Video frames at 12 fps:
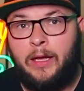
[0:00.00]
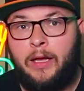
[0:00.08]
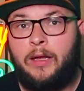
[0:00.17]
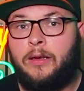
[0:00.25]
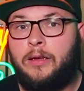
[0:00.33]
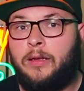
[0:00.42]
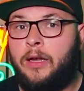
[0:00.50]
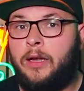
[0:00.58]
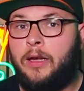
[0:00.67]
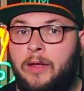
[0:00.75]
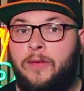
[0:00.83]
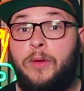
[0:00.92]
And I know
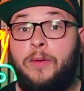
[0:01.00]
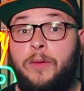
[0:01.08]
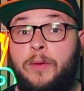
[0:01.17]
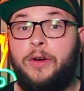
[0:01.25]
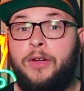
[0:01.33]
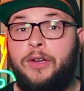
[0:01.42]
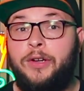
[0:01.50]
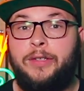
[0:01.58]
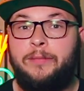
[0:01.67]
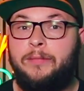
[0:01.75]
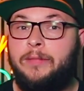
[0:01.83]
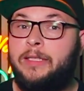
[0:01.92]
many of you as
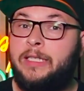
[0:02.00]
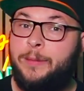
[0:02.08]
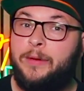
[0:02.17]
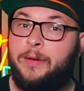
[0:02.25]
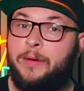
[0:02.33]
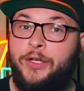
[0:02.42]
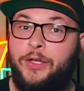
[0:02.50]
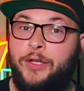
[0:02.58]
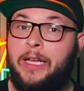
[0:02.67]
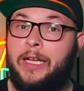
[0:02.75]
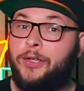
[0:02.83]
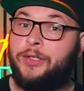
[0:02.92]
marketers typically don't
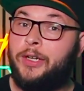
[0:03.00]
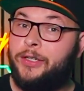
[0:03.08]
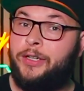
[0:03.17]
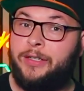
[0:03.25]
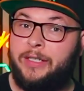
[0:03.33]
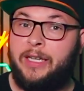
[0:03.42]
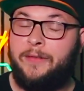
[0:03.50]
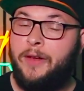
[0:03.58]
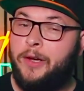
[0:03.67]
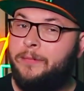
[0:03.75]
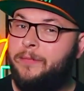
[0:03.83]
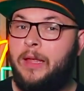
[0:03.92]
like to go talk to your
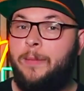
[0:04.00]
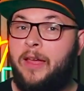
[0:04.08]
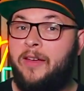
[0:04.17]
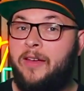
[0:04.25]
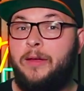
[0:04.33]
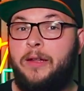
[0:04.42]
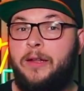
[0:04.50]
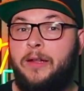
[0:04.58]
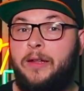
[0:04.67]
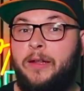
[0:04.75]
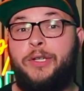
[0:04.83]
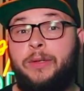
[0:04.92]
CFO. They may have been
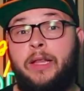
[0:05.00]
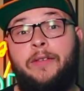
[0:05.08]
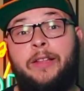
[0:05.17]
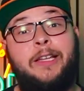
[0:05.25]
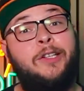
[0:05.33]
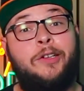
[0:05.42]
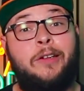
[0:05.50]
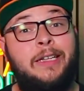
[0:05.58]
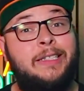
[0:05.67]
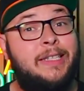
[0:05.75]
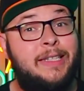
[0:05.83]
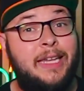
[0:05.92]
referred to lovingly internally
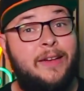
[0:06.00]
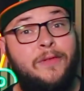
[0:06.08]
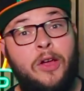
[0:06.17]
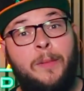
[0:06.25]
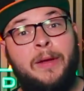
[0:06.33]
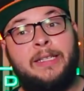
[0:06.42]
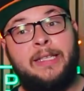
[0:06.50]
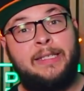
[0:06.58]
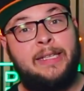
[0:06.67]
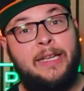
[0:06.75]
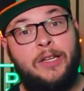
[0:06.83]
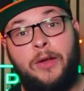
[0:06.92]
as the CFO because they
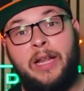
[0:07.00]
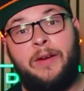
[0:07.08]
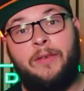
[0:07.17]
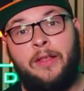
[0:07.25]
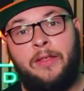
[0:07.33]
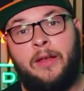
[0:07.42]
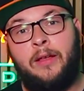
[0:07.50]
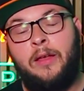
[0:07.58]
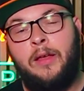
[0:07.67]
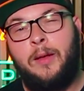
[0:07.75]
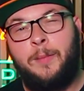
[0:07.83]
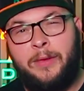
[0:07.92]
say no to everything.
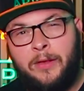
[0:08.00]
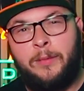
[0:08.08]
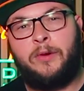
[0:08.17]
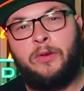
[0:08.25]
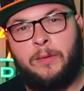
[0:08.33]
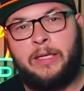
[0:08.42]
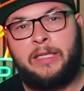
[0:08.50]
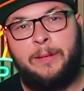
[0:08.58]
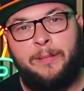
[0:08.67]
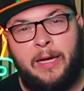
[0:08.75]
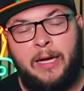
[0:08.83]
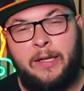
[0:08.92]
But this is one request that
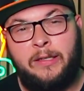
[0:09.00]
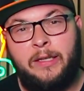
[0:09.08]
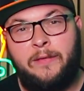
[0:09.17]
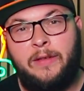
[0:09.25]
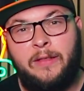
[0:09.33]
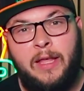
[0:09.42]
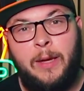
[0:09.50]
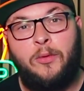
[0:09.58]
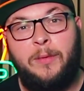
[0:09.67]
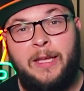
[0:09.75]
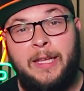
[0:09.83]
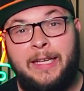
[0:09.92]
I'm positive that they will
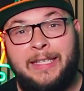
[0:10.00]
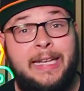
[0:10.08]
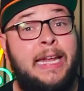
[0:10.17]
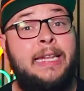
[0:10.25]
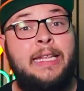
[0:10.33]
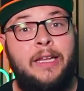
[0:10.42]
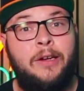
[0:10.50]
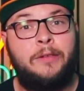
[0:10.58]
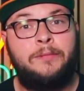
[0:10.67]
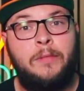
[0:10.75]
be excited to hear.